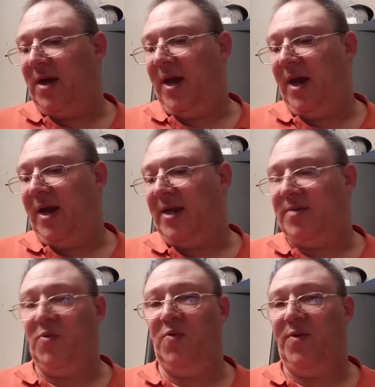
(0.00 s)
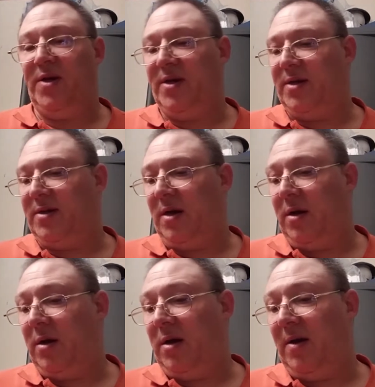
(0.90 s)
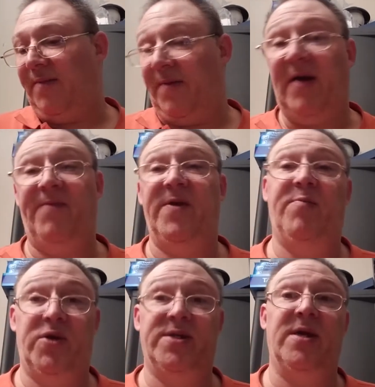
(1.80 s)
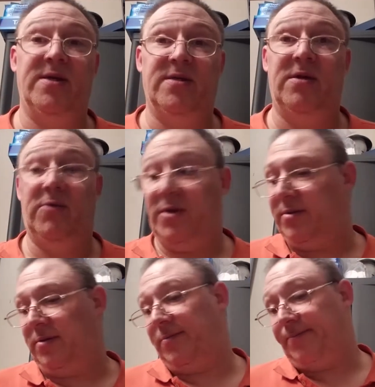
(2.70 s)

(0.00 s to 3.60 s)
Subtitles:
and it's moving 5 feet per second slower. So